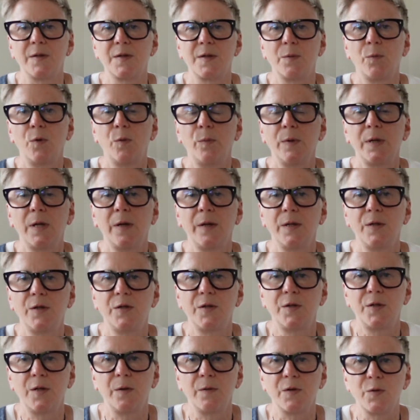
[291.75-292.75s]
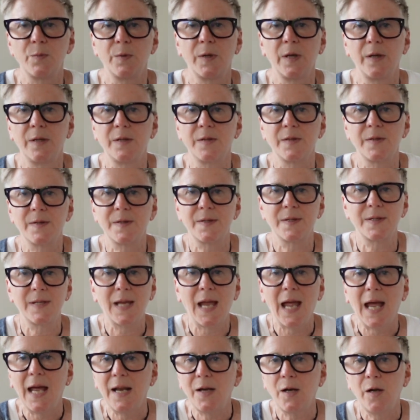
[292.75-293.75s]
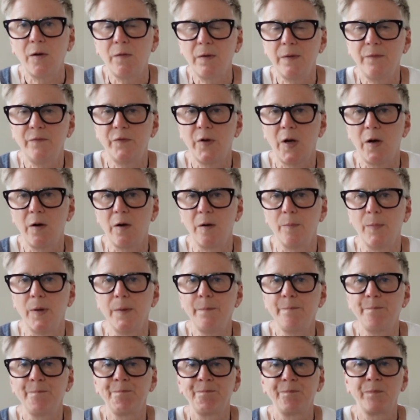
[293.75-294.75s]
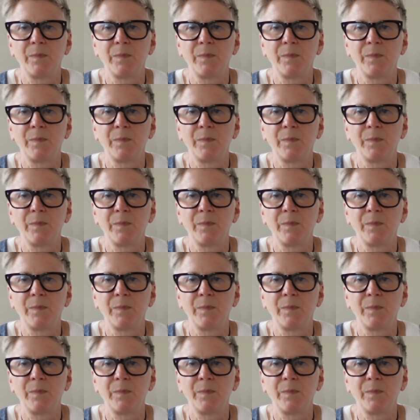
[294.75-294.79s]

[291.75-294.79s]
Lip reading: So what we're going to do is we're going to scan our environment